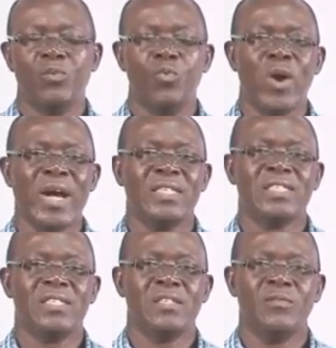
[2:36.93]
who
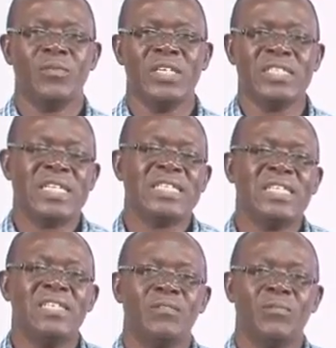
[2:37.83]
has a
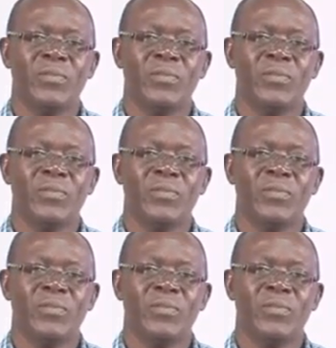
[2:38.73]
certain